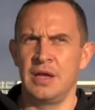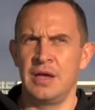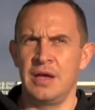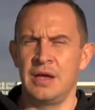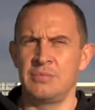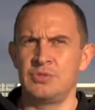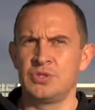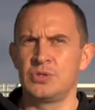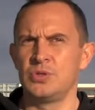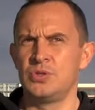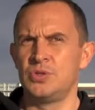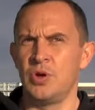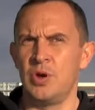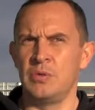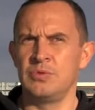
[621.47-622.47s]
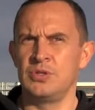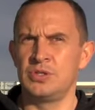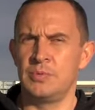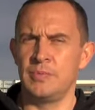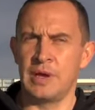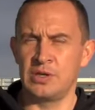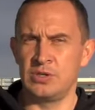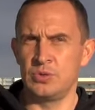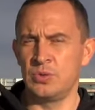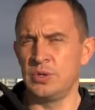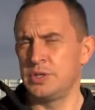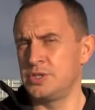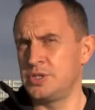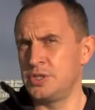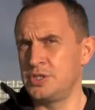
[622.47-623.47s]
Um, it's a good time just to make sure
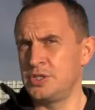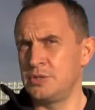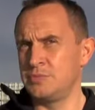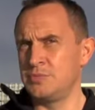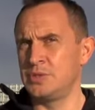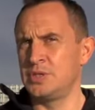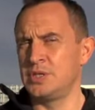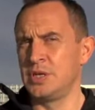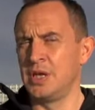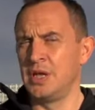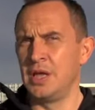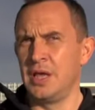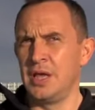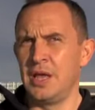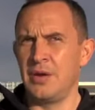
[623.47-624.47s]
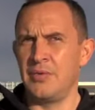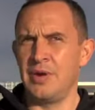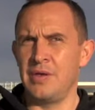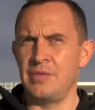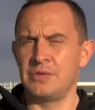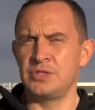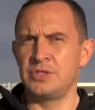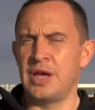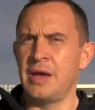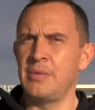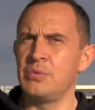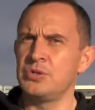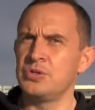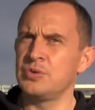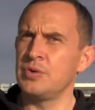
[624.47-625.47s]
your systems around the
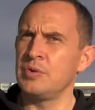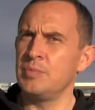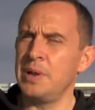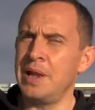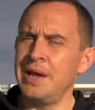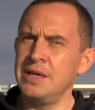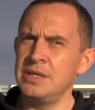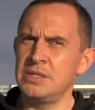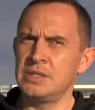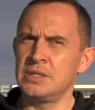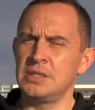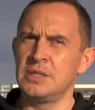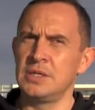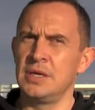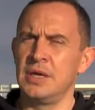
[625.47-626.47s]
stables are in place